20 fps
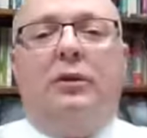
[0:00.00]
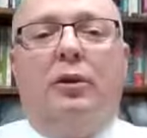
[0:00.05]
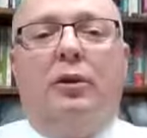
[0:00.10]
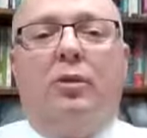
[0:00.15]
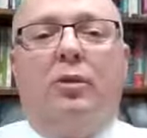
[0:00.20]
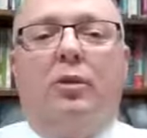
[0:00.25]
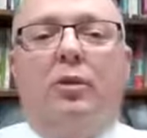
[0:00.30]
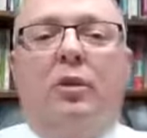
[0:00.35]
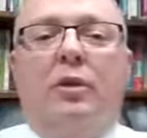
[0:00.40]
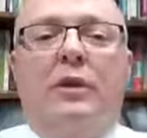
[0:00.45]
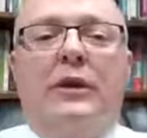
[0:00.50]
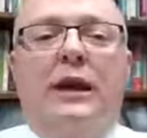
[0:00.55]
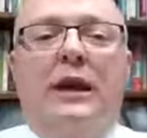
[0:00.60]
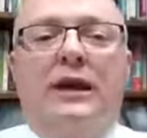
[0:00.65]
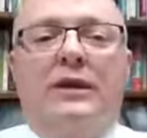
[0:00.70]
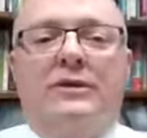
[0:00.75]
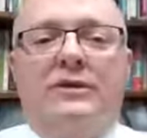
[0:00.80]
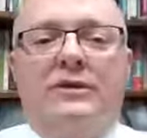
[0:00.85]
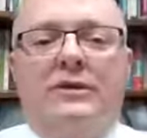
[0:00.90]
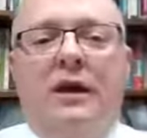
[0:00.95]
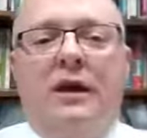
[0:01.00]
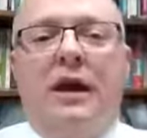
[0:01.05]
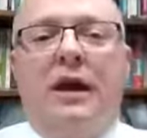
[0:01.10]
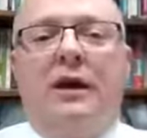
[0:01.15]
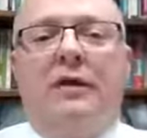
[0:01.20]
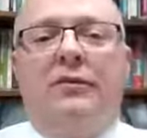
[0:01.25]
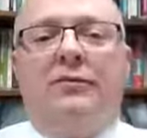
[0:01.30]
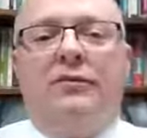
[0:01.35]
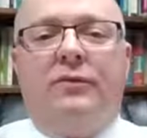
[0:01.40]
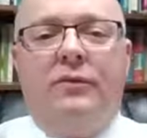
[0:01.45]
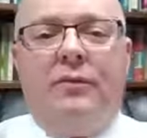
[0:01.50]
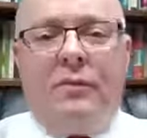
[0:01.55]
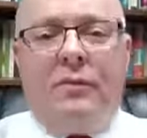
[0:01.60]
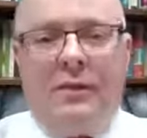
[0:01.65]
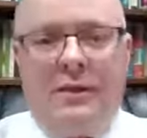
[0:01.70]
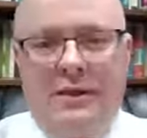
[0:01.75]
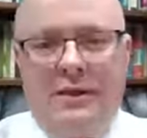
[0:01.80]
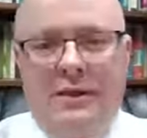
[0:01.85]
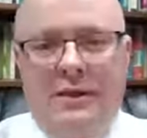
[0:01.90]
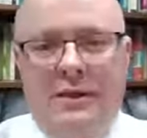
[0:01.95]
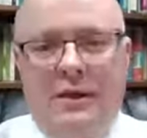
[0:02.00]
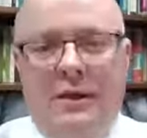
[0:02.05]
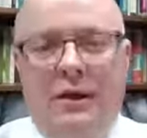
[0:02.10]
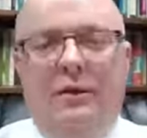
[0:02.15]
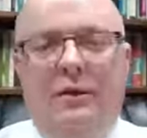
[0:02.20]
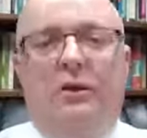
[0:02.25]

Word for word: The Lord has time for me.